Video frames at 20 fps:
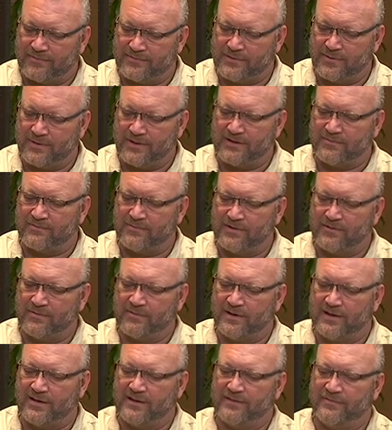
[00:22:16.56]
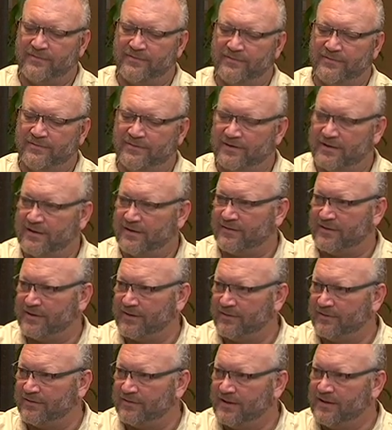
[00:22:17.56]
doing real life
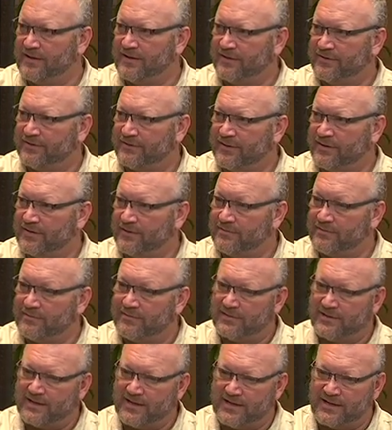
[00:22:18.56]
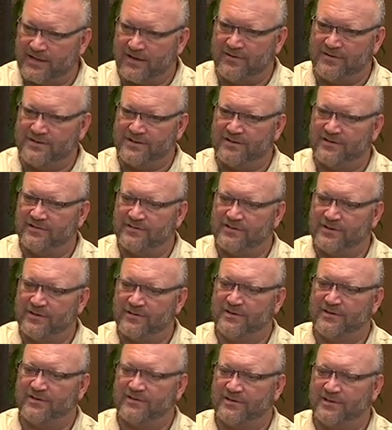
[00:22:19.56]
scenarios. So encouraging
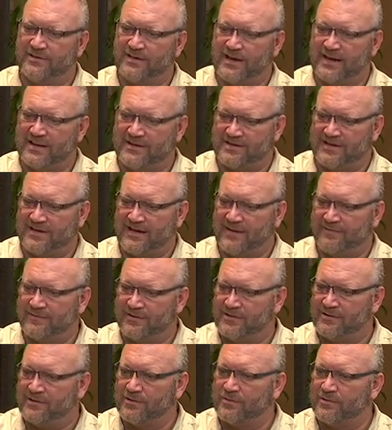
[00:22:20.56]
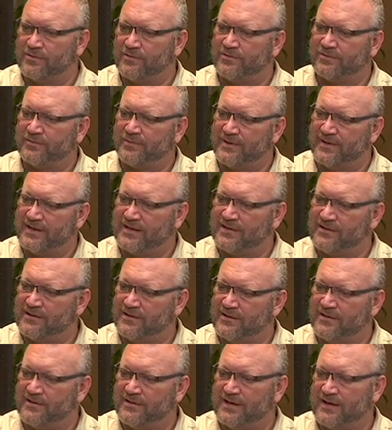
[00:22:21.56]
students and actually having a course where they can
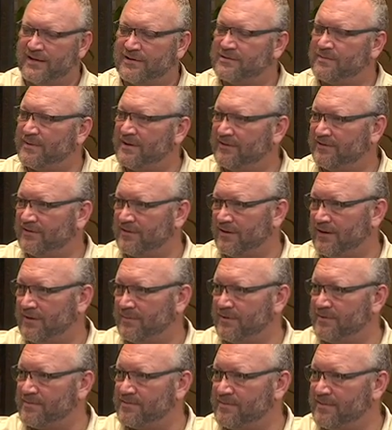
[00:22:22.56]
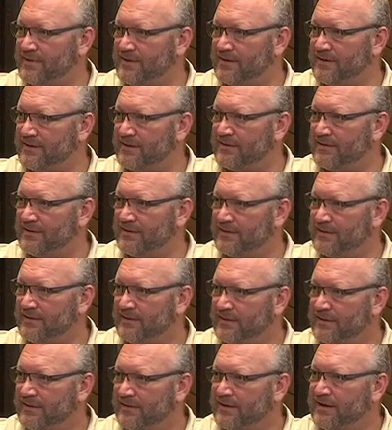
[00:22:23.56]
learn how to be a startup entrepreneur,
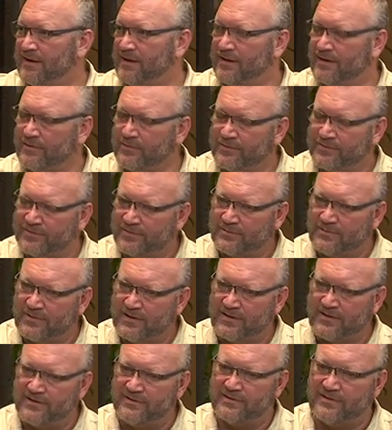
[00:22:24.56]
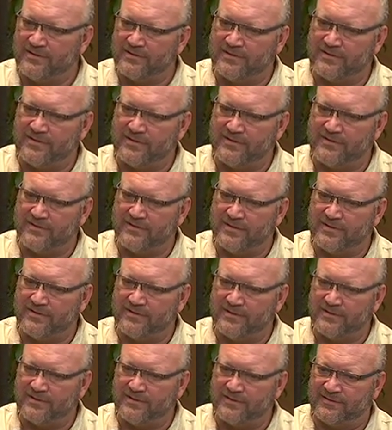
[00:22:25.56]
you know, and also learn
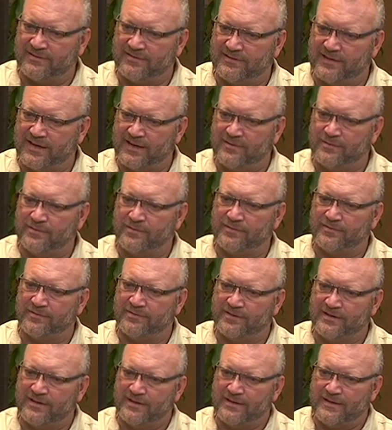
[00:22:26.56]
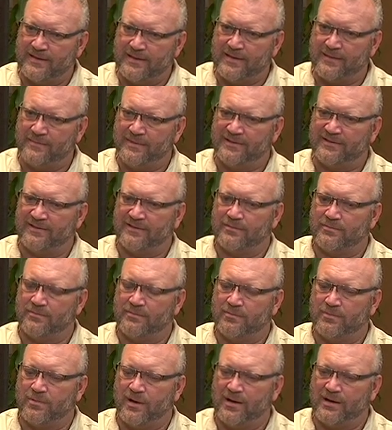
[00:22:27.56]
the skills in business.
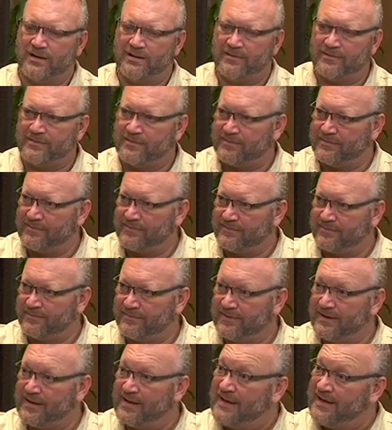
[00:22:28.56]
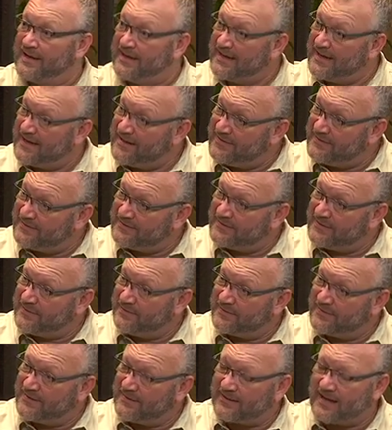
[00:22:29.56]
Why? Exactly, the skill sets. Yeah, the
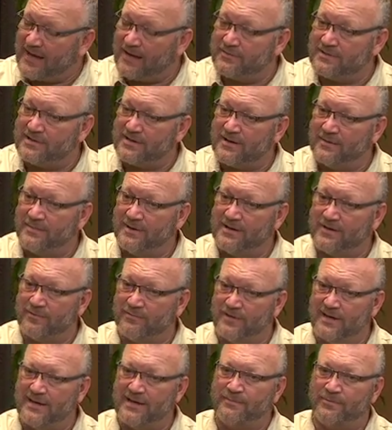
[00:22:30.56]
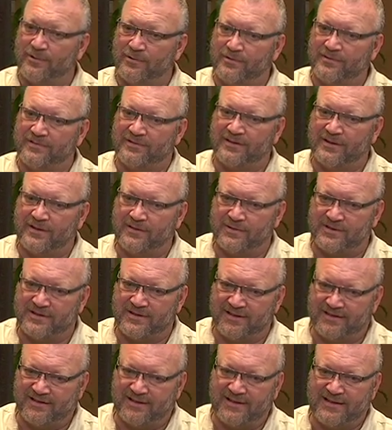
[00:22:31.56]
skill sets. How? I mean, a really important skill which
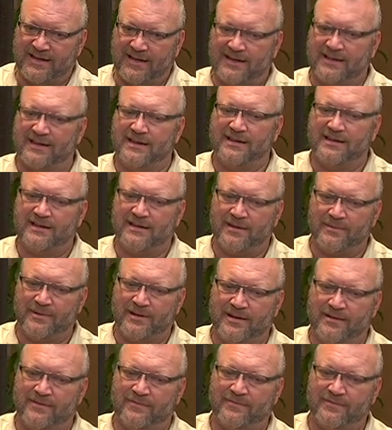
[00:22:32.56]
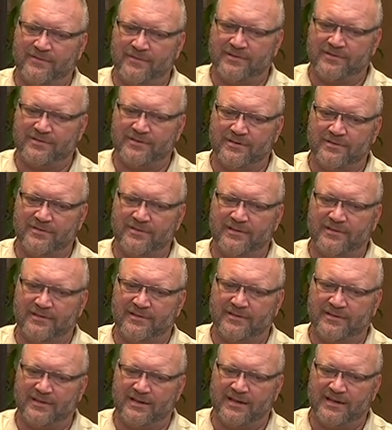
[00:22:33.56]
I see lacking coming out of
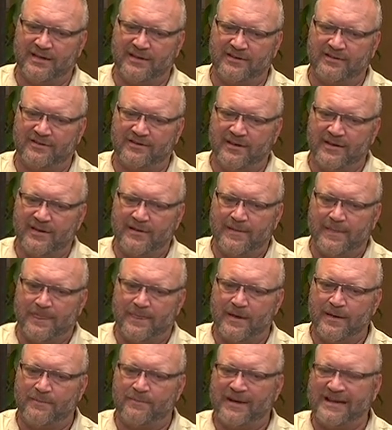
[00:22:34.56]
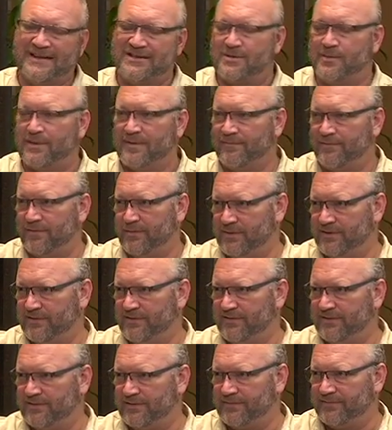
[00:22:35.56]
students is ability to
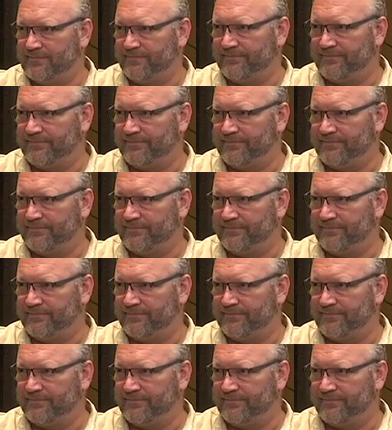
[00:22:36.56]
influence,